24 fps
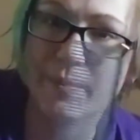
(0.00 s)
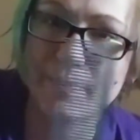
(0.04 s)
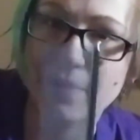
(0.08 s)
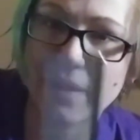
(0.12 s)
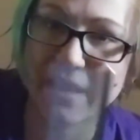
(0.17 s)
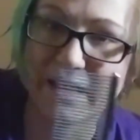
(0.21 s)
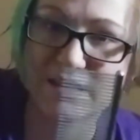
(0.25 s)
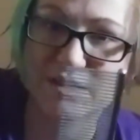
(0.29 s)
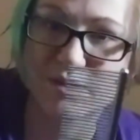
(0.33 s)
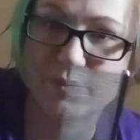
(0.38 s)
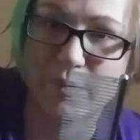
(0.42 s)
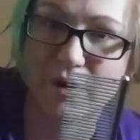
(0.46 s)

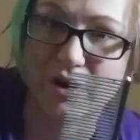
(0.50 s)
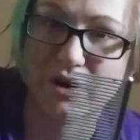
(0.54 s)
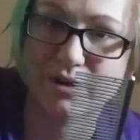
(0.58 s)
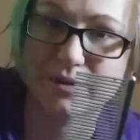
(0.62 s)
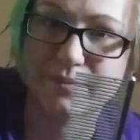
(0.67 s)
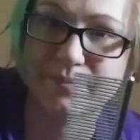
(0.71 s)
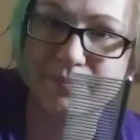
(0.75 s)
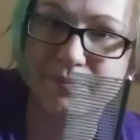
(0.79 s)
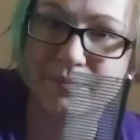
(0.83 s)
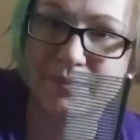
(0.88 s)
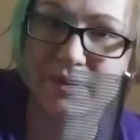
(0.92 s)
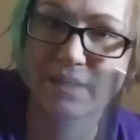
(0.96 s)
PetSmart.
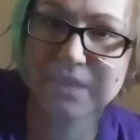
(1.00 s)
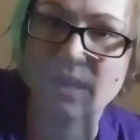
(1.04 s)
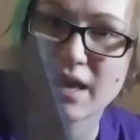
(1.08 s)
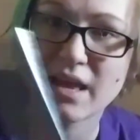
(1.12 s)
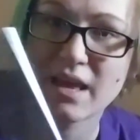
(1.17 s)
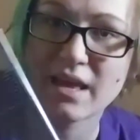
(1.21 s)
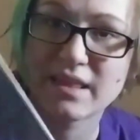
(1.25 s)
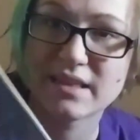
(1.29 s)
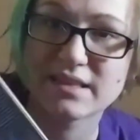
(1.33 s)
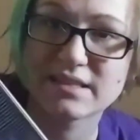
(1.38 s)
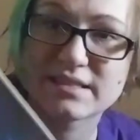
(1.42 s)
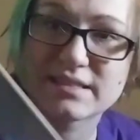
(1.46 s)

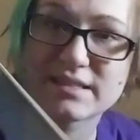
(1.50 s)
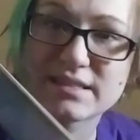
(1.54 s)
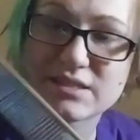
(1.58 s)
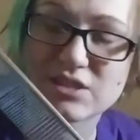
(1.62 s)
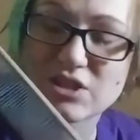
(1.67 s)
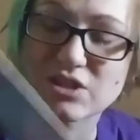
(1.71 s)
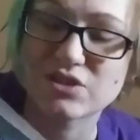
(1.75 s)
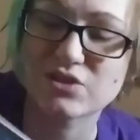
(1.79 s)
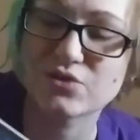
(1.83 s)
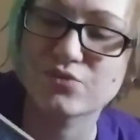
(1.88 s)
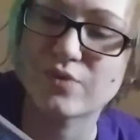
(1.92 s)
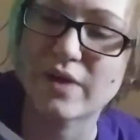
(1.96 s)
This is
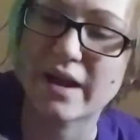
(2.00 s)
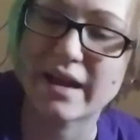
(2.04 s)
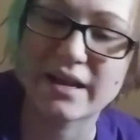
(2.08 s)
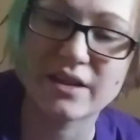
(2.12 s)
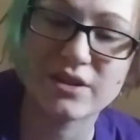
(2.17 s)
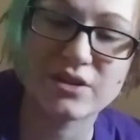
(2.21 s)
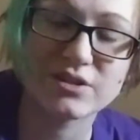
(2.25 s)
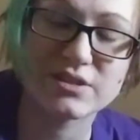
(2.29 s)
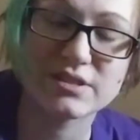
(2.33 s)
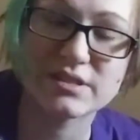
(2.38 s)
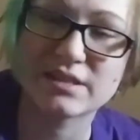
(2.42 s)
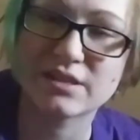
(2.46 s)
just a
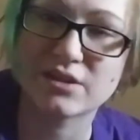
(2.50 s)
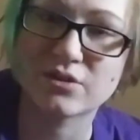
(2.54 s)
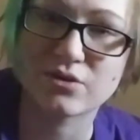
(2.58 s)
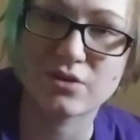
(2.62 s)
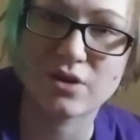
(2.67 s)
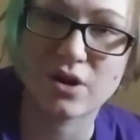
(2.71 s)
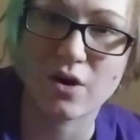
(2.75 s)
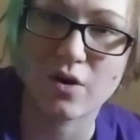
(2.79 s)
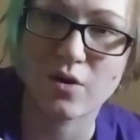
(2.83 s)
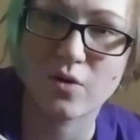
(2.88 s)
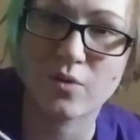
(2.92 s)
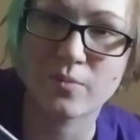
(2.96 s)
regular steel
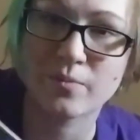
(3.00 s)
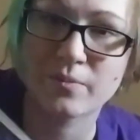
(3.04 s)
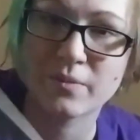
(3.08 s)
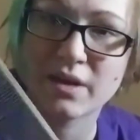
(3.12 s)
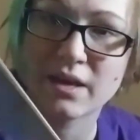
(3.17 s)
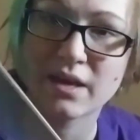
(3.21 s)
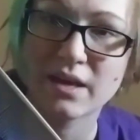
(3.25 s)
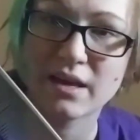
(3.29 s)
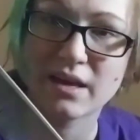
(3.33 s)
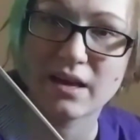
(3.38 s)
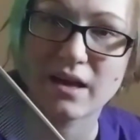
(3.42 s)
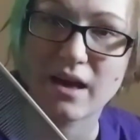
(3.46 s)
comb.
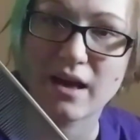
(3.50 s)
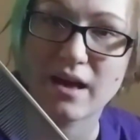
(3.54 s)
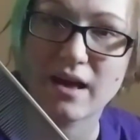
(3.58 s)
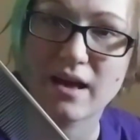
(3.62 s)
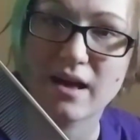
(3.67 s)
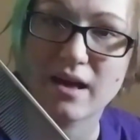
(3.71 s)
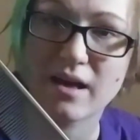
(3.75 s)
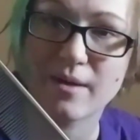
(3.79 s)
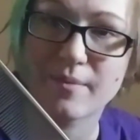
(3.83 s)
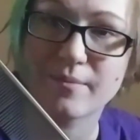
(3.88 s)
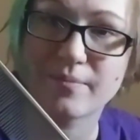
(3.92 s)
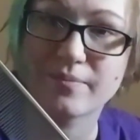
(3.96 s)

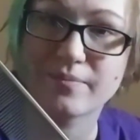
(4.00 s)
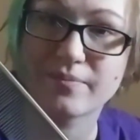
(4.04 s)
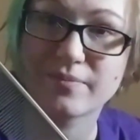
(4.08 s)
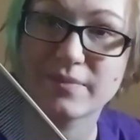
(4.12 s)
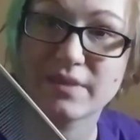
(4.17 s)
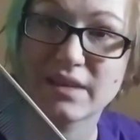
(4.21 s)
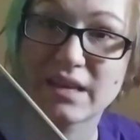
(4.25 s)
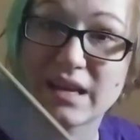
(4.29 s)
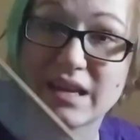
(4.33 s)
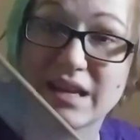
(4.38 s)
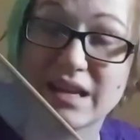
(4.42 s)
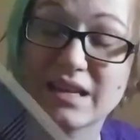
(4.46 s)

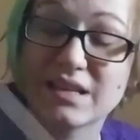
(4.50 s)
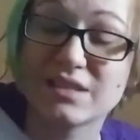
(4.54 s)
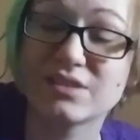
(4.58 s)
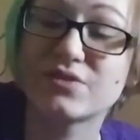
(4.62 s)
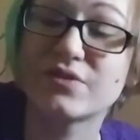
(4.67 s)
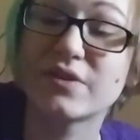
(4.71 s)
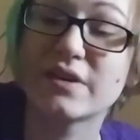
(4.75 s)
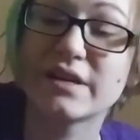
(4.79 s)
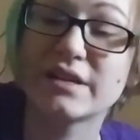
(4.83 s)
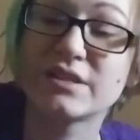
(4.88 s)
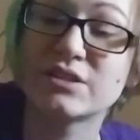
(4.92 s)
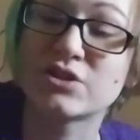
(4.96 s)
It is
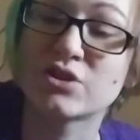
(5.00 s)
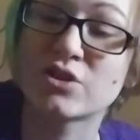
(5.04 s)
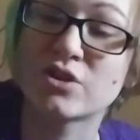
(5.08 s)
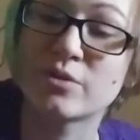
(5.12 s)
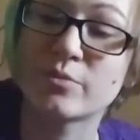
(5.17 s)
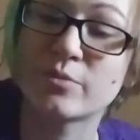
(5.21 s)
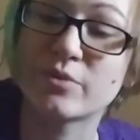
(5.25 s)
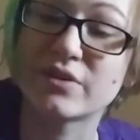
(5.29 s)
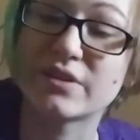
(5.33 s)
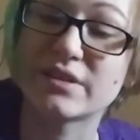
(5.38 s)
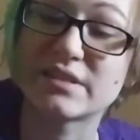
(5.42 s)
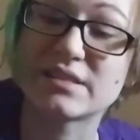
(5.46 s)
very
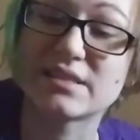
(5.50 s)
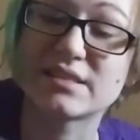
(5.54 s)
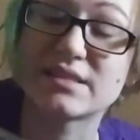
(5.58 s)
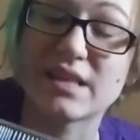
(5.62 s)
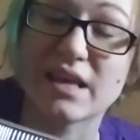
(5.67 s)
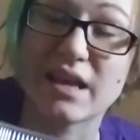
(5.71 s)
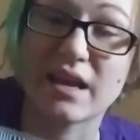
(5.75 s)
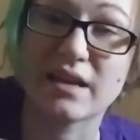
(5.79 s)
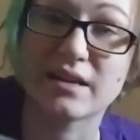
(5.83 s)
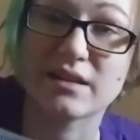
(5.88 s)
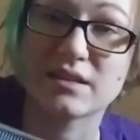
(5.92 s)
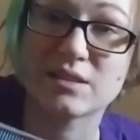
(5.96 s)
durable. This is
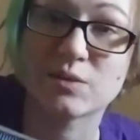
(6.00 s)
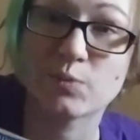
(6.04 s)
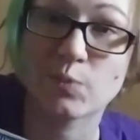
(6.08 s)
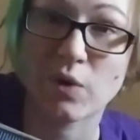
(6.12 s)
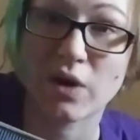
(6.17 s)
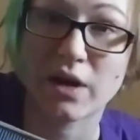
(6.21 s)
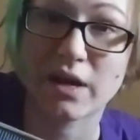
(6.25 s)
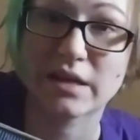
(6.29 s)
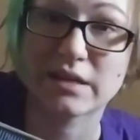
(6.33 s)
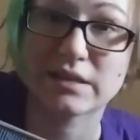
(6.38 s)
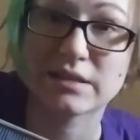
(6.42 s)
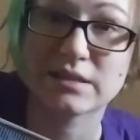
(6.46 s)
the Andis
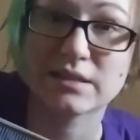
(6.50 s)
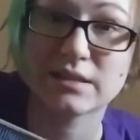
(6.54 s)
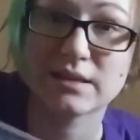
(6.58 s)
brand.